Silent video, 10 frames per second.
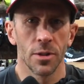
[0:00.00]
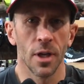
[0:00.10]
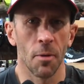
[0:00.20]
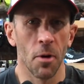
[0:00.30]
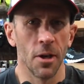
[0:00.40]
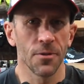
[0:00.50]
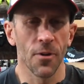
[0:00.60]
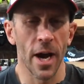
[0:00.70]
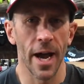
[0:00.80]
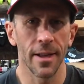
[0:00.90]
What's up, Runners
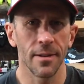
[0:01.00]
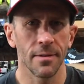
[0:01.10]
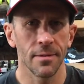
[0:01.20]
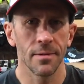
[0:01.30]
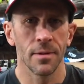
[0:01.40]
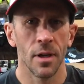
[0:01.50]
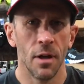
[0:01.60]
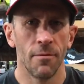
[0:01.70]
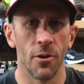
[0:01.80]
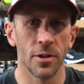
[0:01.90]
Flat?
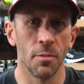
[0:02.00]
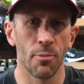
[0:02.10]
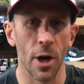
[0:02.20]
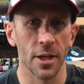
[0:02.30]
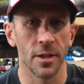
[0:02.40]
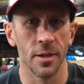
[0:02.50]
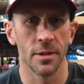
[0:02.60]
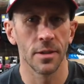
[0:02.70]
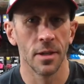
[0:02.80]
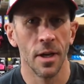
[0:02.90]
First
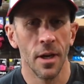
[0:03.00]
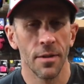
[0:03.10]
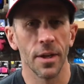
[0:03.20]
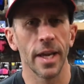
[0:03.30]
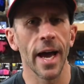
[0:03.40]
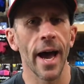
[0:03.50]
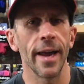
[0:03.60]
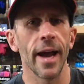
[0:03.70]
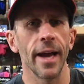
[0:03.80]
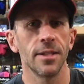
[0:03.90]
impressions, the
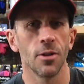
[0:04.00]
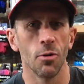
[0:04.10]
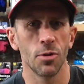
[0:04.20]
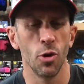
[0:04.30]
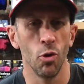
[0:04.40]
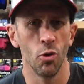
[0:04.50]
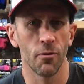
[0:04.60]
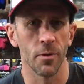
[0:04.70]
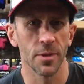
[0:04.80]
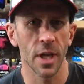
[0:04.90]
Guide ISO 2
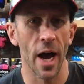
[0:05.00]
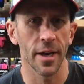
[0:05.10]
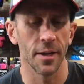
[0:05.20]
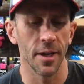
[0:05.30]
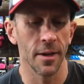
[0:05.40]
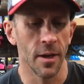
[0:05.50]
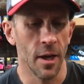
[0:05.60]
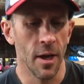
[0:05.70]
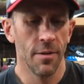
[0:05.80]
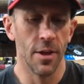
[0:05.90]
from Saucony.
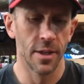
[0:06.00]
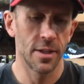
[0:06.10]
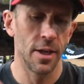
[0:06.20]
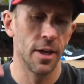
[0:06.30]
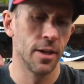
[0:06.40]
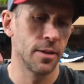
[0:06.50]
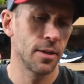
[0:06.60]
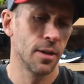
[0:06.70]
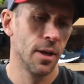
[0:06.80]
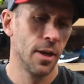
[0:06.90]
This
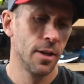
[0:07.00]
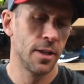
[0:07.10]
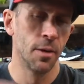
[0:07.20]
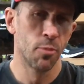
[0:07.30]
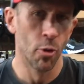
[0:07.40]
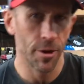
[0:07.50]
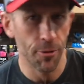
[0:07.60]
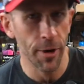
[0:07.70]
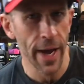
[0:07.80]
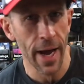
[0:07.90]
is
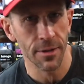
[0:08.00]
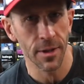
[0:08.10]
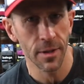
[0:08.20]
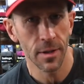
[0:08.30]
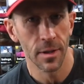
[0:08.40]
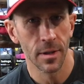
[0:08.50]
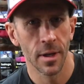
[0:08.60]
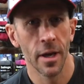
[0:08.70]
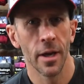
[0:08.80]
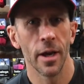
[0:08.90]
10.3 ounces,
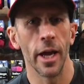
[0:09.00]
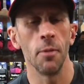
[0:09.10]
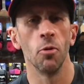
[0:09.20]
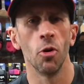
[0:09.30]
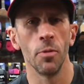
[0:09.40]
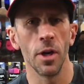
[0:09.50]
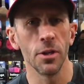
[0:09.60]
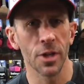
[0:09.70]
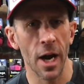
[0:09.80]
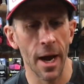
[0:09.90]
8
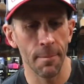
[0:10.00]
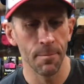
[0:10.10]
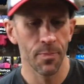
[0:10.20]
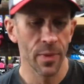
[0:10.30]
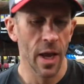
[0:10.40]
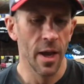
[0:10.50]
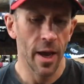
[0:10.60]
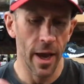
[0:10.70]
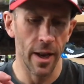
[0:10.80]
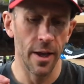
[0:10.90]
millimeter drop,
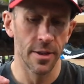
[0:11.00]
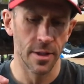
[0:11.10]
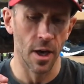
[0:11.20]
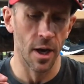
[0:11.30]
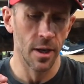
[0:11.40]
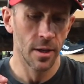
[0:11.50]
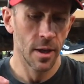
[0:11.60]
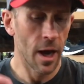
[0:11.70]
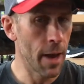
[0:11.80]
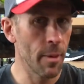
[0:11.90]
and it's
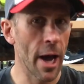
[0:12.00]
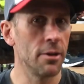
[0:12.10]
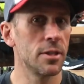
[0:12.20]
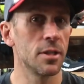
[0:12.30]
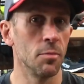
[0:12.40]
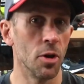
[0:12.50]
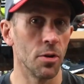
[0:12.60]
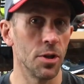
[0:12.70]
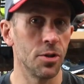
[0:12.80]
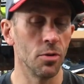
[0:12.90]
a high mileage
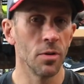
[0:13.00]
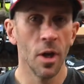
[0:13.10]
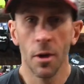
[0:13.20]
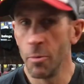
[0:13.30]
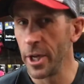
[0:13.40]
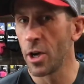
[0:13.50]
stability shoe. We